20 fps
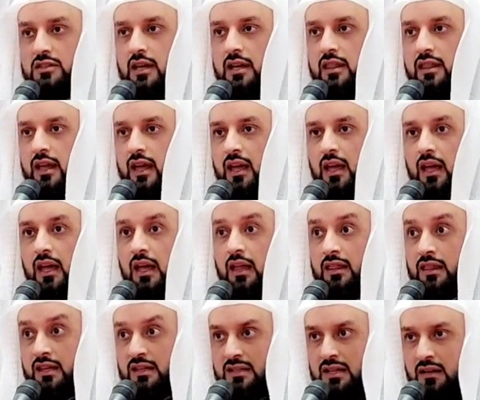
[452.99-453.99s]
are there.
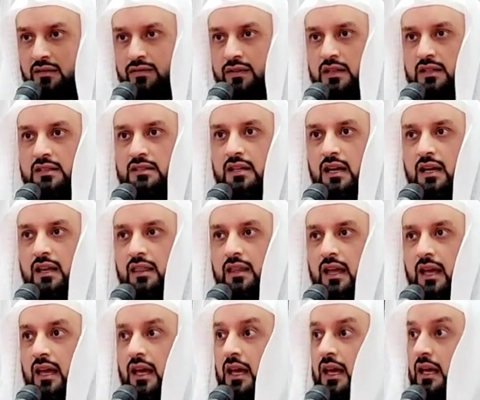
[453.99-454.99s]
The devils are
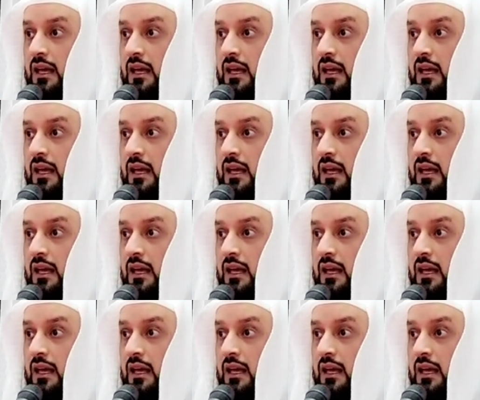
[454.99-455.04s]
there.